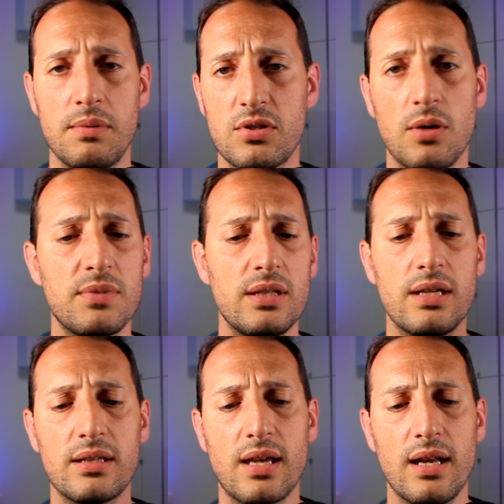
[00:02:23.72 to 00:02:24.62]
something
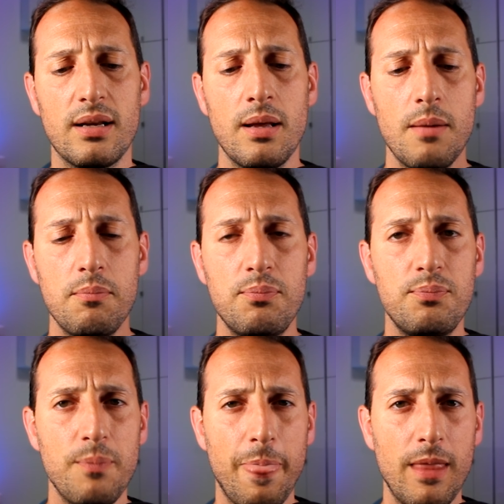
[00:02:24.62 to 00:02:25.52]
that can
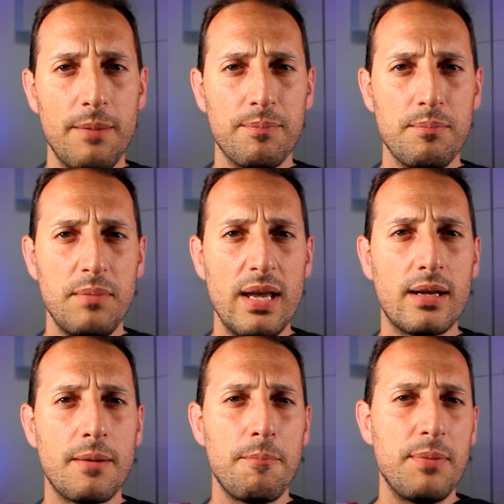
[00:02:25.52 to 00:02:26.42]

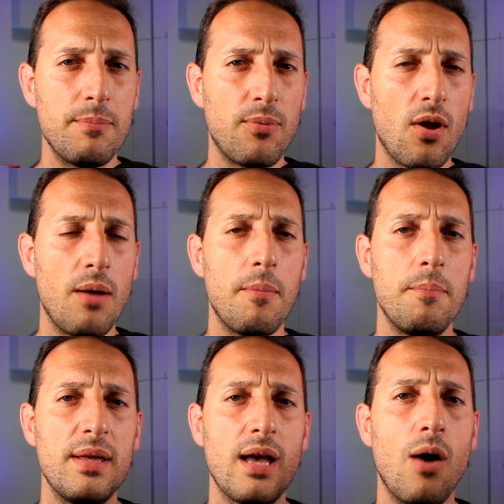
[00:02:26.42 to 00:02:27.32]
make people
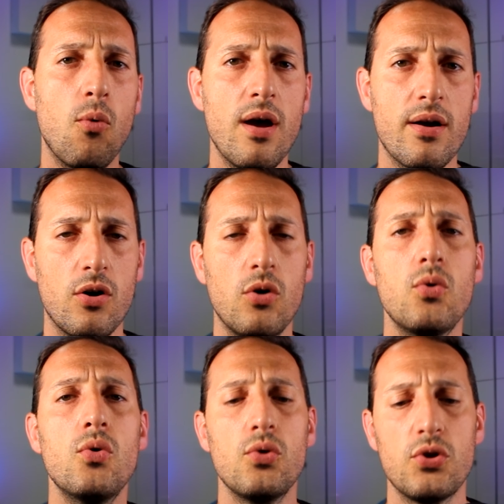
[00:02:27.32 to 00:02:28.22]
be aware
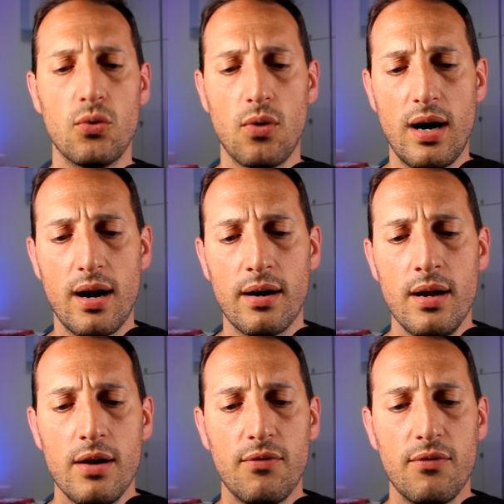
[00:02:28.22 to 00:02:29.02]
of who you are.